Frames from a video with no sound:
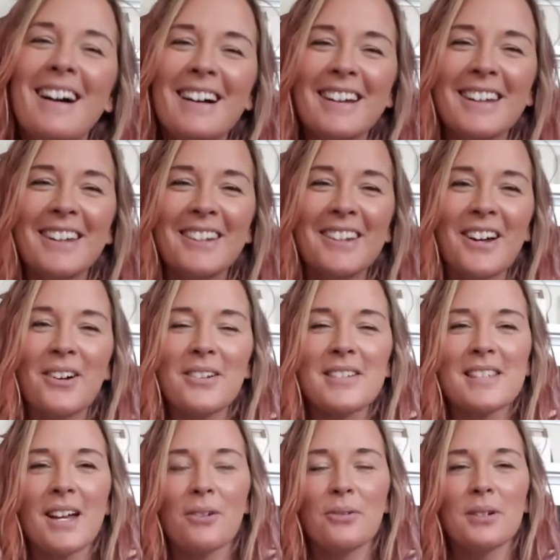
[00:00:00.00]
it's
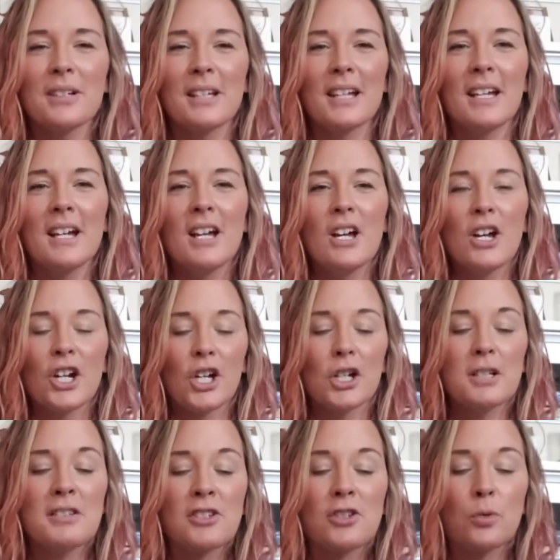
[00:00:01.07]
that really
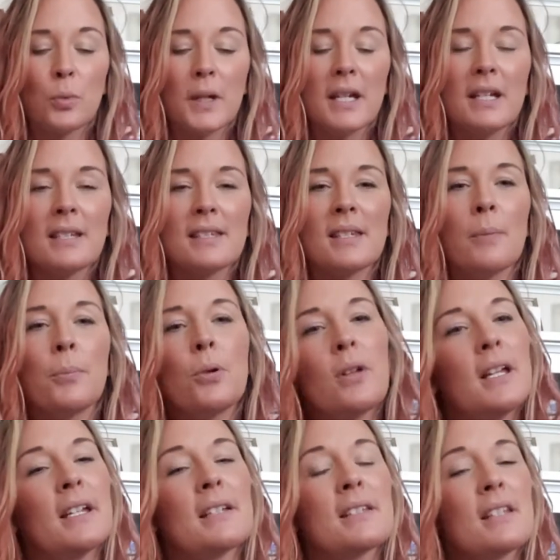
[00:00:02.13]
good, sweet, simple,
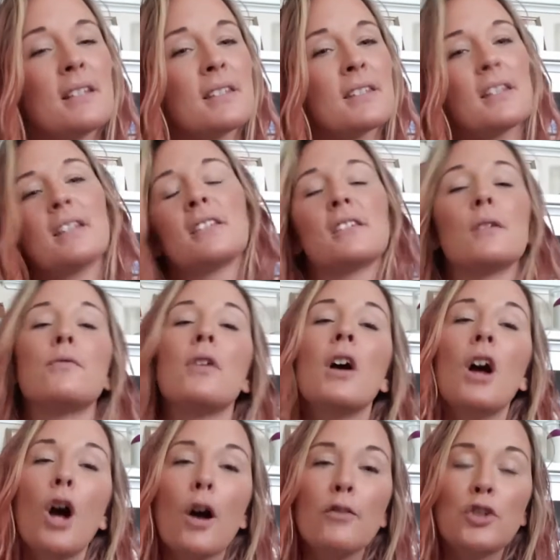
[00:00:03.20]
innocent sense
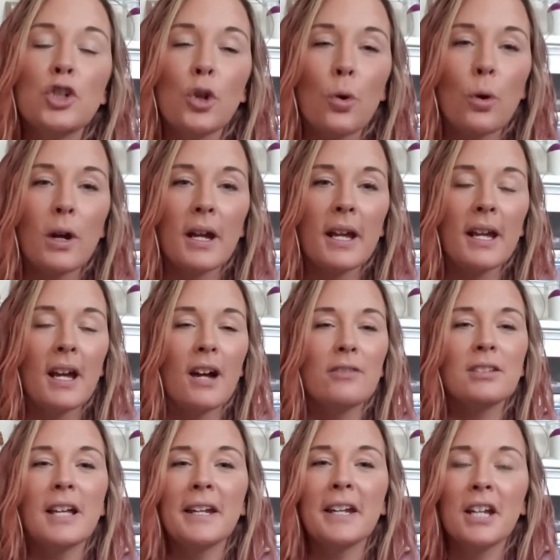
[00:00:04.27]
of joy, of
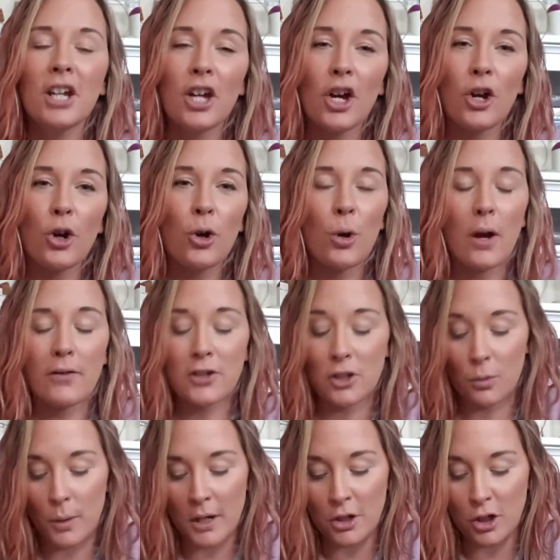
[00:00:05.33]
letting go, of
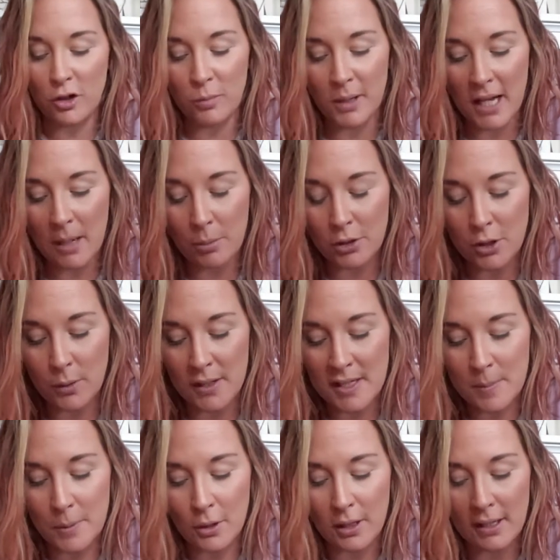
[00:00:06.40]
surrender. You've been able to
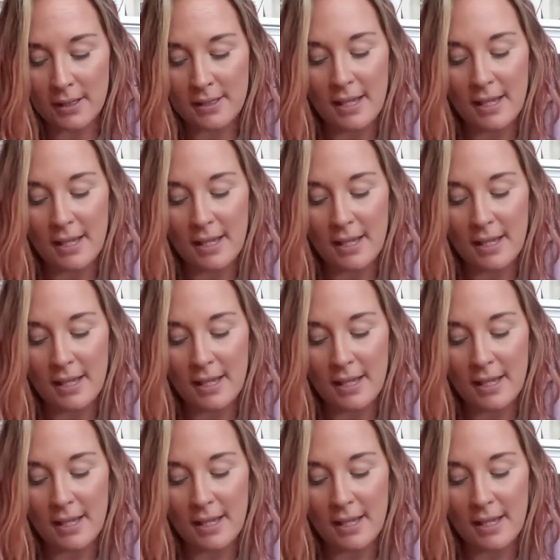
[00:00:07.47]
experience